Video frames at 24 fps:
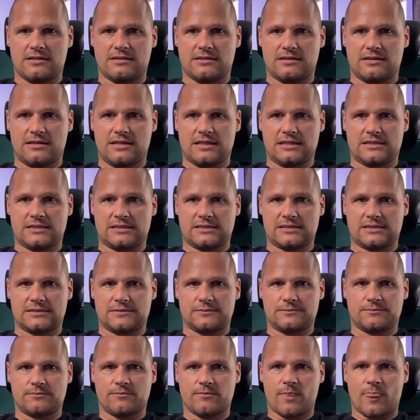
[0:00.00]
This
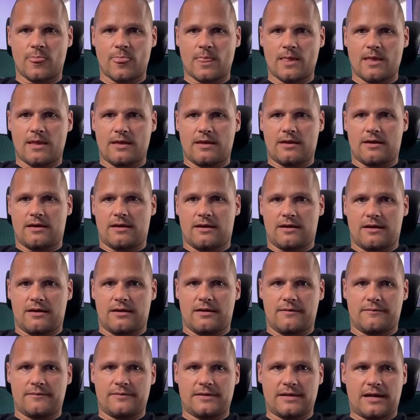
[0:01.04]

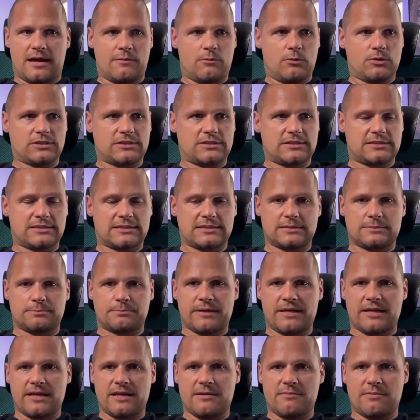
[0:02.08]
I was
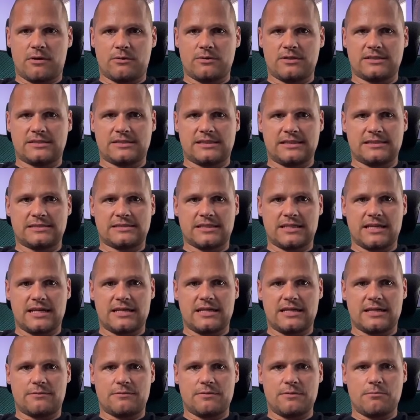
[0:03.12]
speaking about this yesterday,
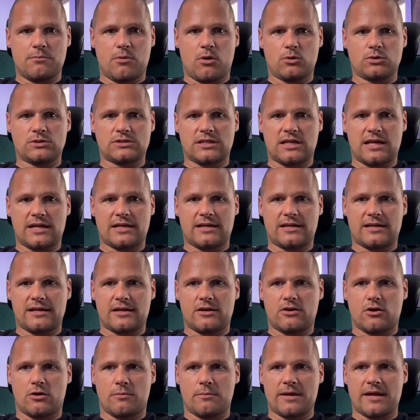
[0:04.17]
that we most likely
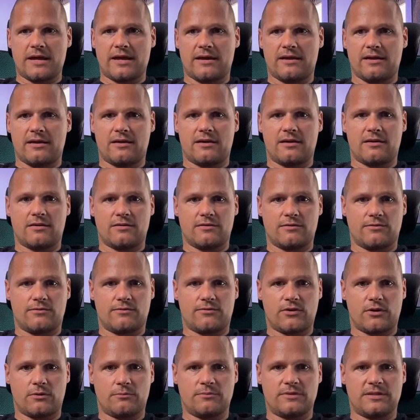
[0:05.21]
coming
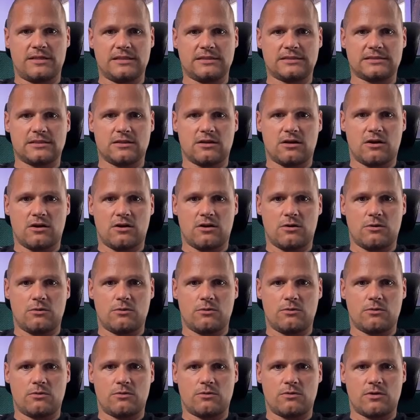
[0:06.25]
from this
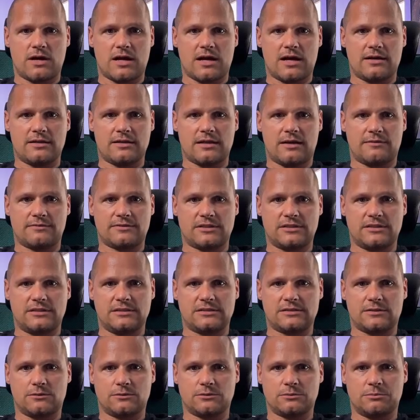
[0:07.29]
low, right, after
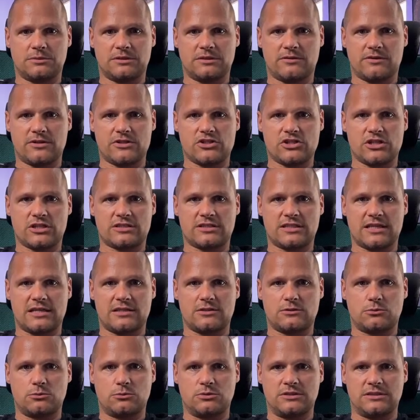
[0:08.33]
these lows been
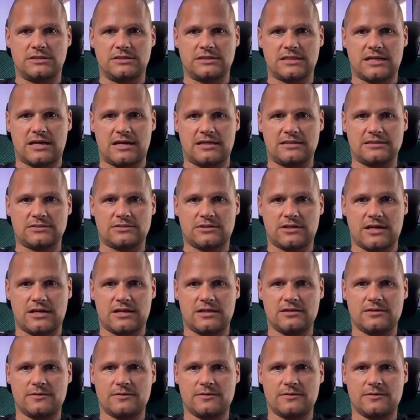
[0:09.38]
rejected, to these highs, right?